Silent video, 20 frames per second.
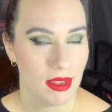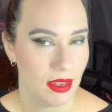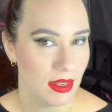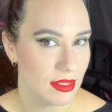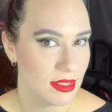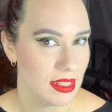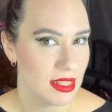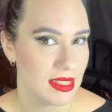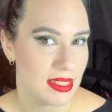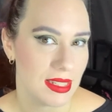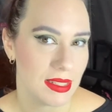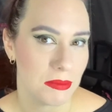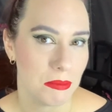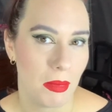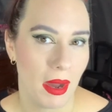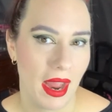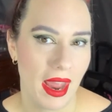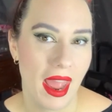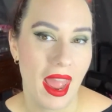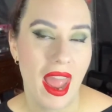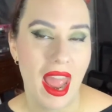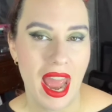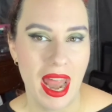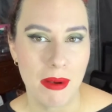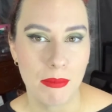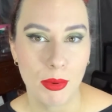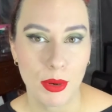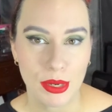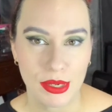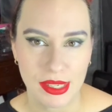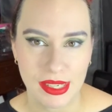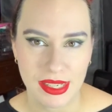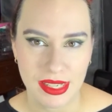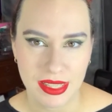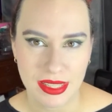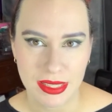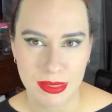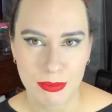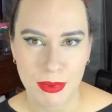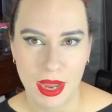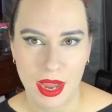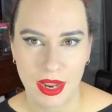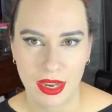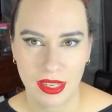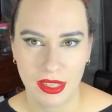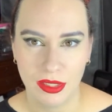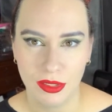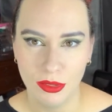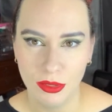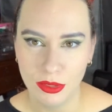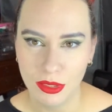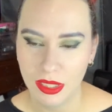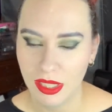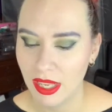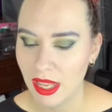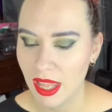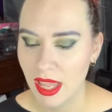So this is my Anne Boleyn inspired look,